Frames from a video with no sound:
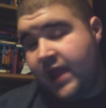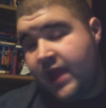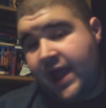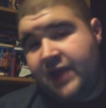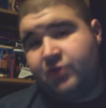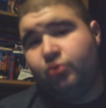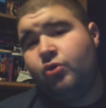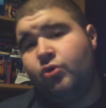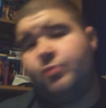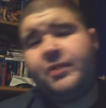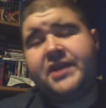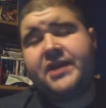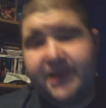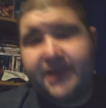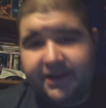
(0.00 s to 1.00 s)
a group
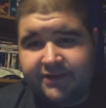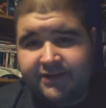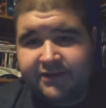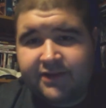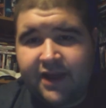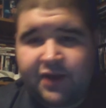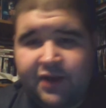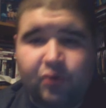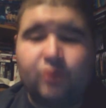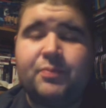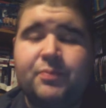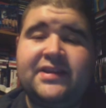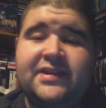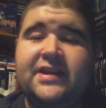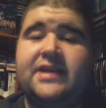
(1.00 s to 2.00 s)
of kids, a group
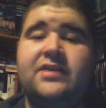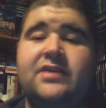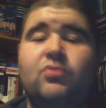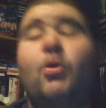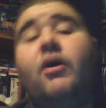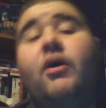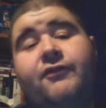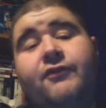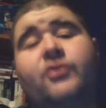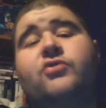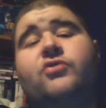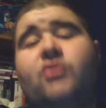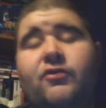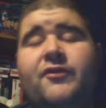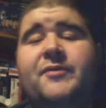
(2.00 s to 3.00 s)
of teens. Well,
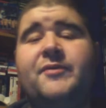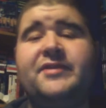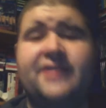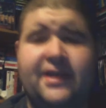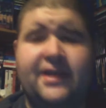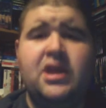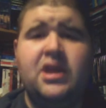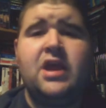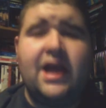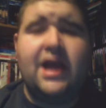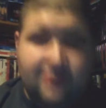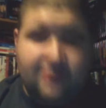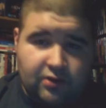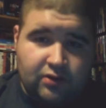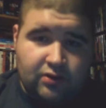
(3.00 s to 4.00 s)
first off, let me say,
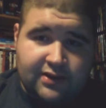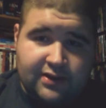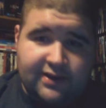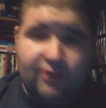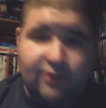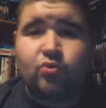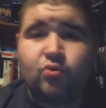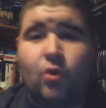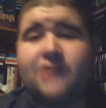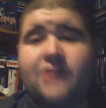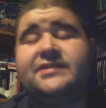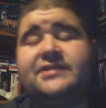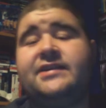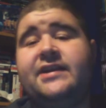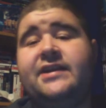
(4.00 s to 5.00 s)
there was
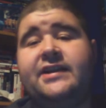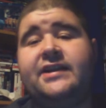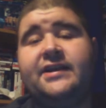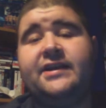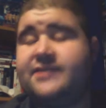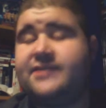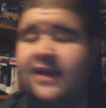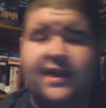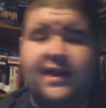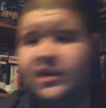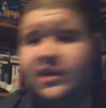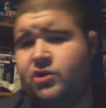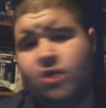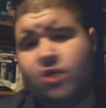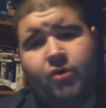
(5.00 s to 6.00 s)
one scene in this that I
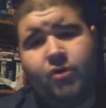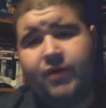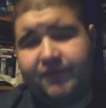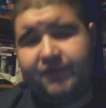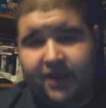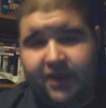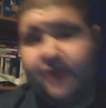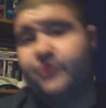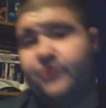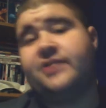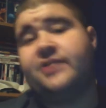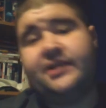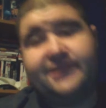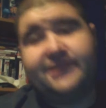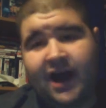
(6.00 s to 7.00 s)
didn't know if it was
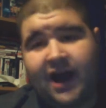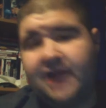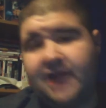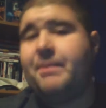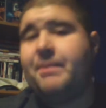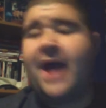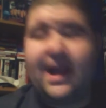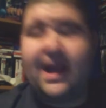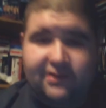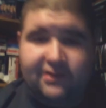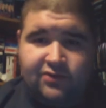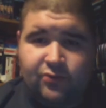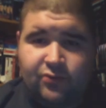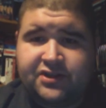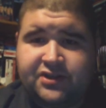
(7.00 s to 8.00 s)
going to tie back
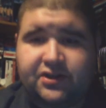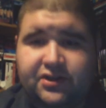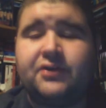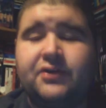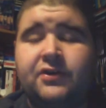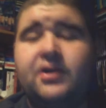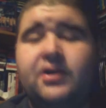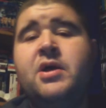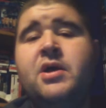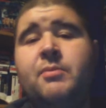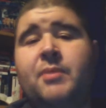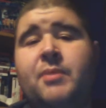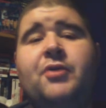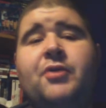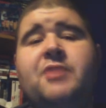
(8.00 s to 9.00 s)
into each other.
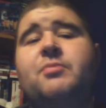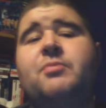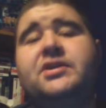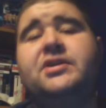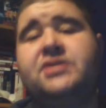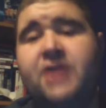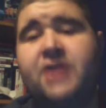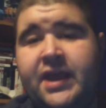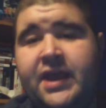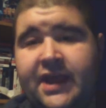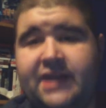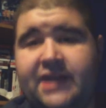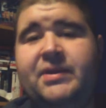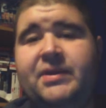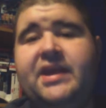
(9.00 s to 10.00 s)
But pretty much
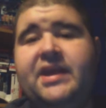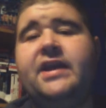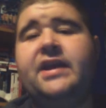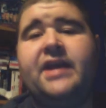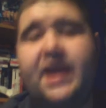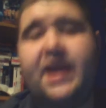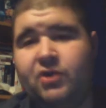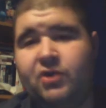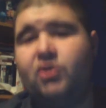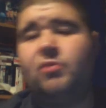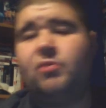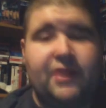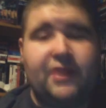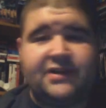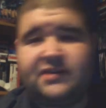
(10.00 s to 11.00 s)
in the beginning, a girl
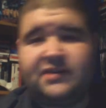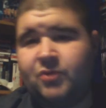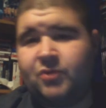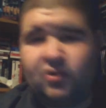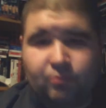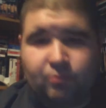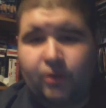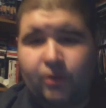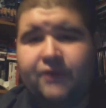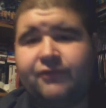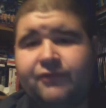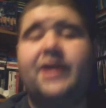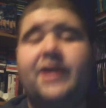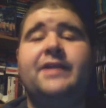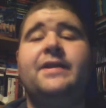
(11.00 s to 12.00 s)
breaks up with her
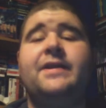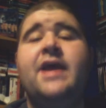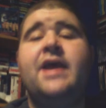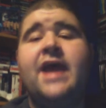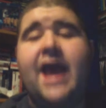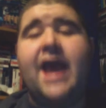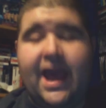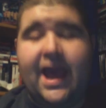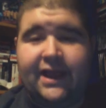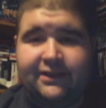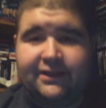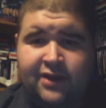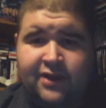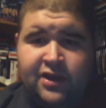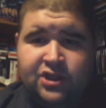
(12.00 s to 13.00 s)
boyfriend.
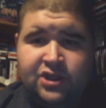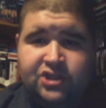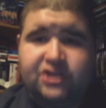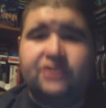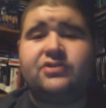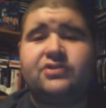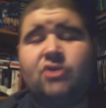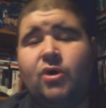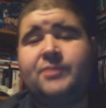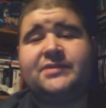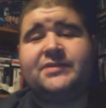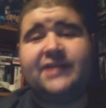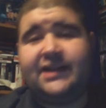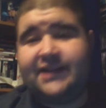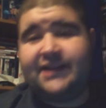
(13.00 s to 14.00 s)
And she's so
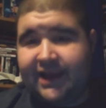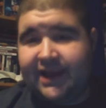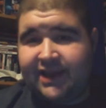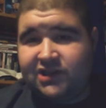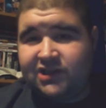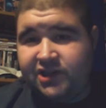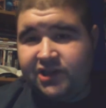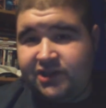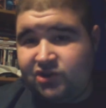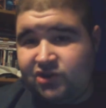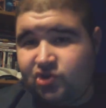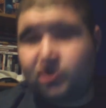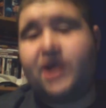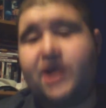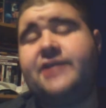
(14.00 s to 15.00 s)
upset that I guess she
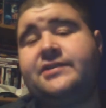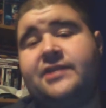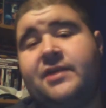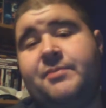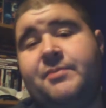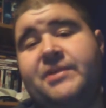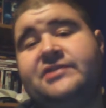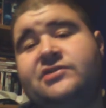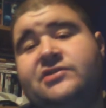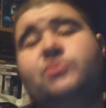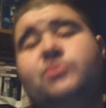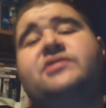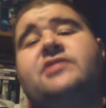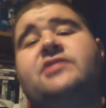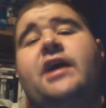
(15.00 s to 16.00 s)
tries to commit
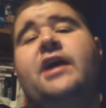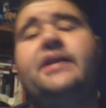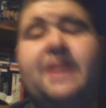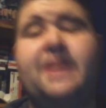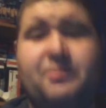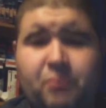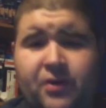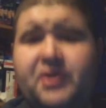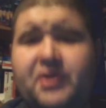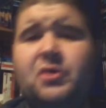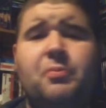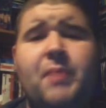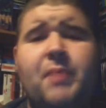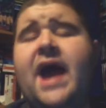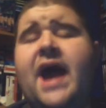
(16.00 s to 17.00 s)
suicide. They bring her
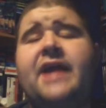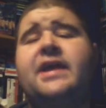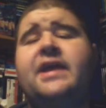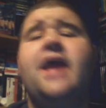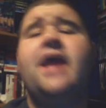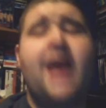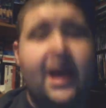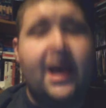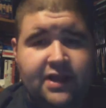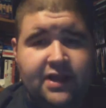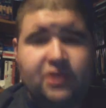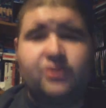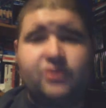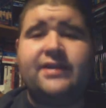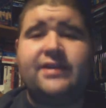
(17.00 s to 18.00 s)
back. And then
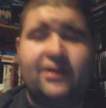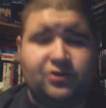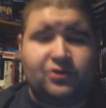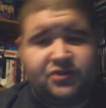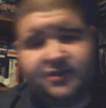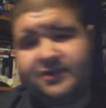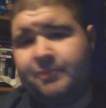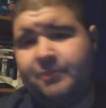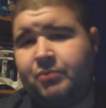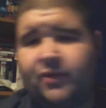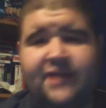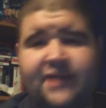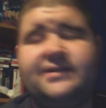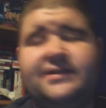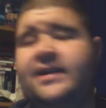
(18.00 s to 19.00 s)
you can tell she's
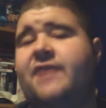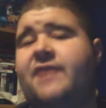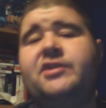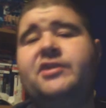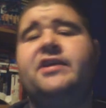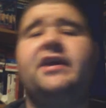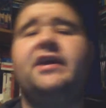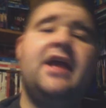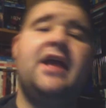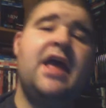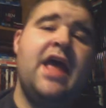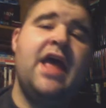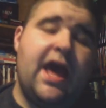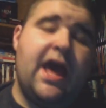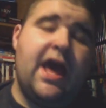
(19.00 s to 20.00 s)
depressed and everything.
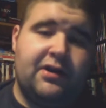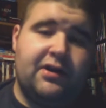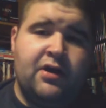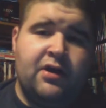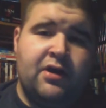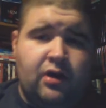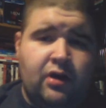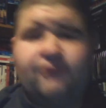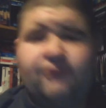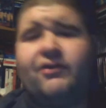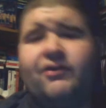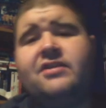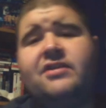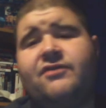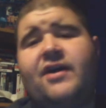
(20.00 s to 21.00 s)
And her
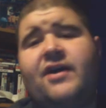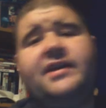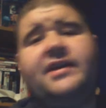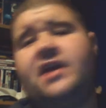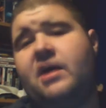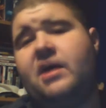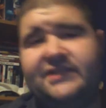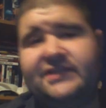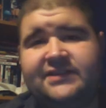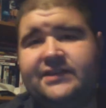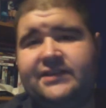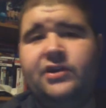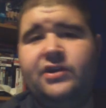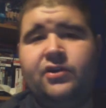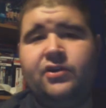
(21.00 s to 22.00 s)
friends finally come and
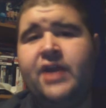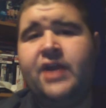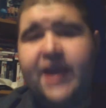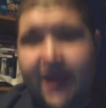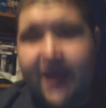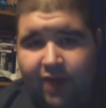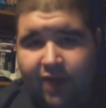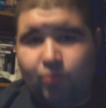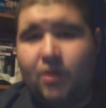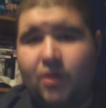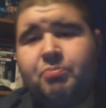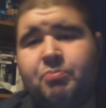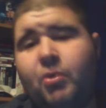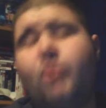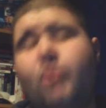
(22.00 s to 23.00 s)
see her. And at
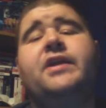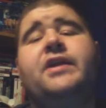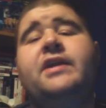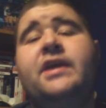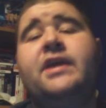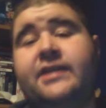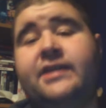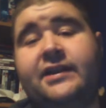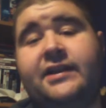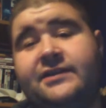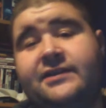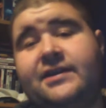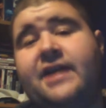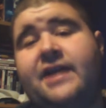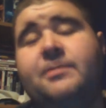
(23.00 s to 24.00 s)
one point, they
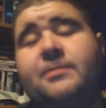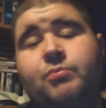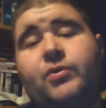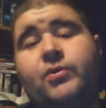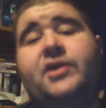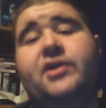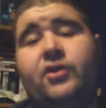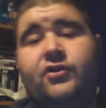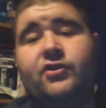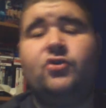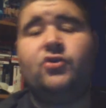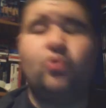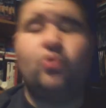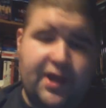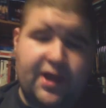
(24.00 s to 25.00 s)
decide to bring her
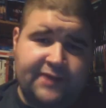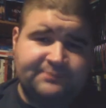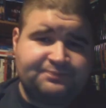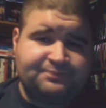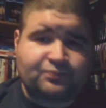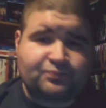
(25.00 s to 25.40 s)
to a